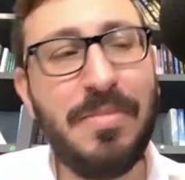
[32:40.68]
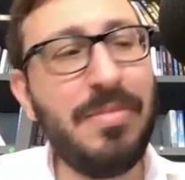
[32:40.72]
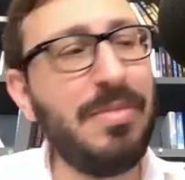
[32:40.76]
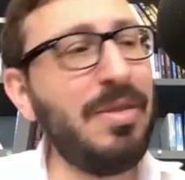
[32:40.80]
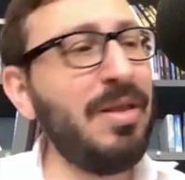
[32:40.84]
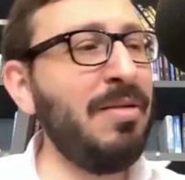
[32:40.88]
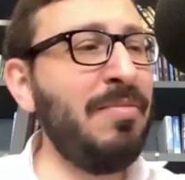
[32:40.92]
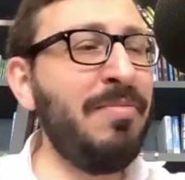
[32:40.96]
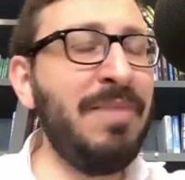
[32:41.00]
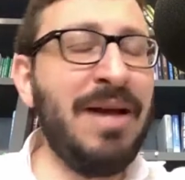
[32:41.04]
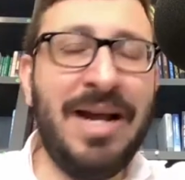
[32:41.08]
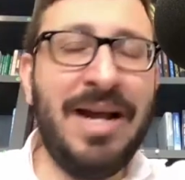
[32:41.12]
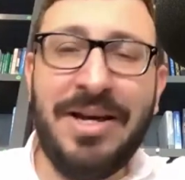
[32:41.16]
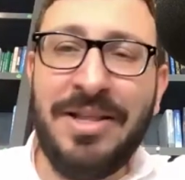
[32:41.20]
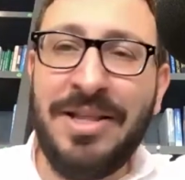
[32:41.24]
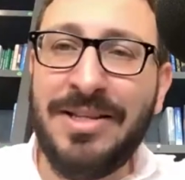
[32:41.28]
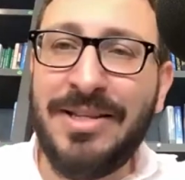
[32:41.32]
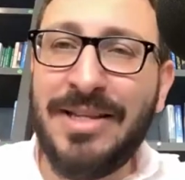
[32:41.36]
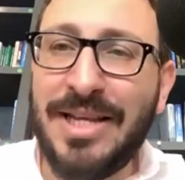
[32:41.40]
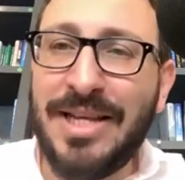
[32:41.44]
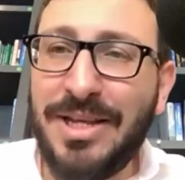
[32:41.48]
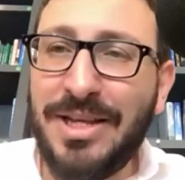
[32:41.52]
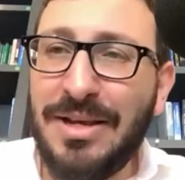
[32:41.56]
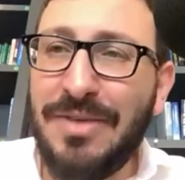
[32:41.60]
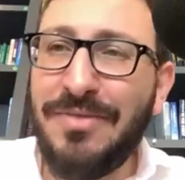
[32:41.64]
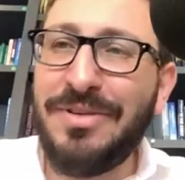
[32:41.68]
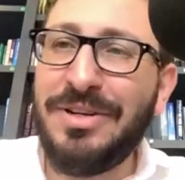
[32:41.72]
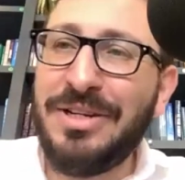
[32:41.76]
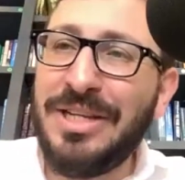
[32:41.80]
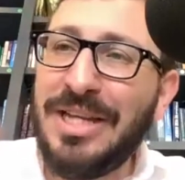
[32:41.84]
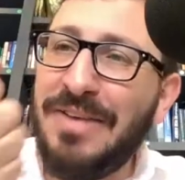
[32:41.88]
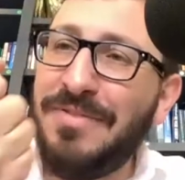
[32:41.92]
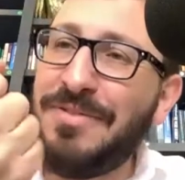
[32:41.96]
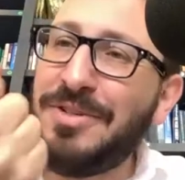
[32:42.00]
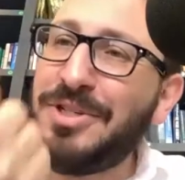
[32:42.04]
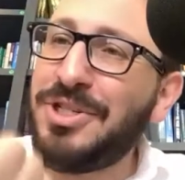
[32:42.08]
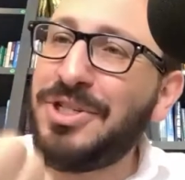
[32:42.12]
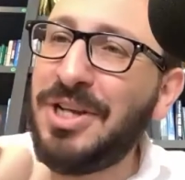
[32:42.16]
Back in the day, you have a, you
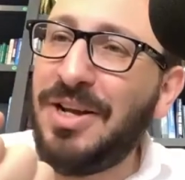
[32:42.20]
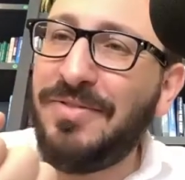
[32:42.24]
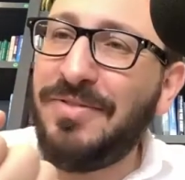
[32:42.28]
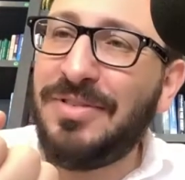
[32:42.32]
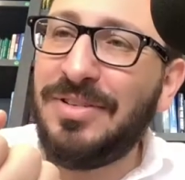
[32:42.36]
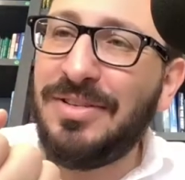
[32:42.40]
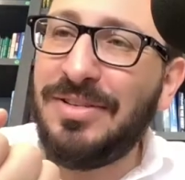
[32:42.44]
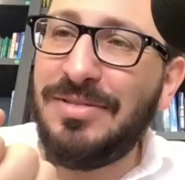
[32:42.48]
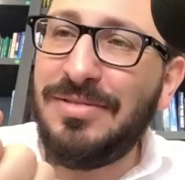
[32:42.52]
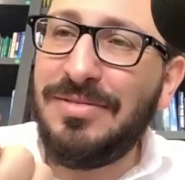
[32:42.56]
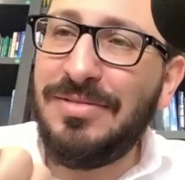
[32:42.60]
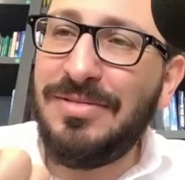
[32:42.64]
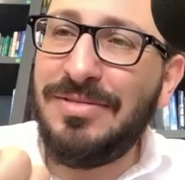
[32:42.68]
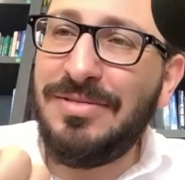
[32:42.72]
have a shovel.